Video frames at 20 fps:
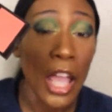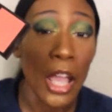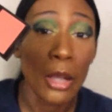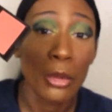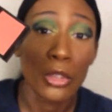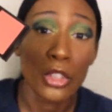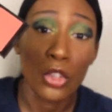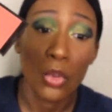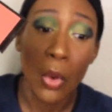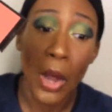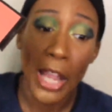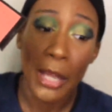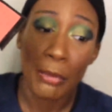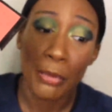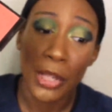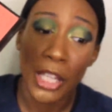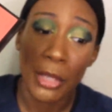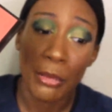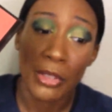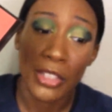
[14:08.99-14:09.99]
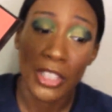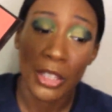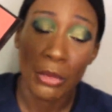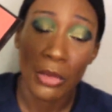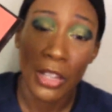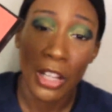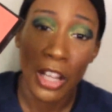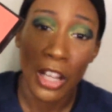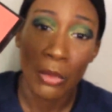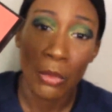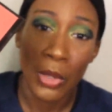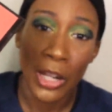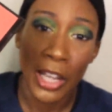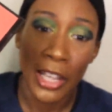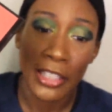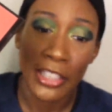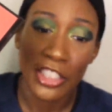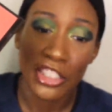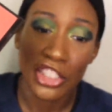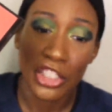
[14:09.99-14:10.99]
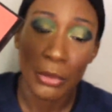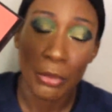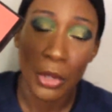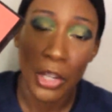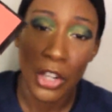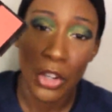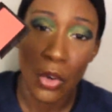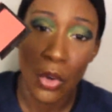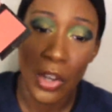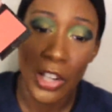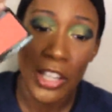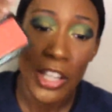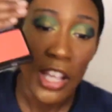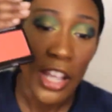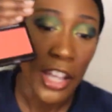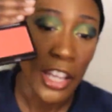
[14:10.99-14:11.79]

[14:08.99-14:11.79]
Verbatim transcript: it was quite pigmented when when i initially put it on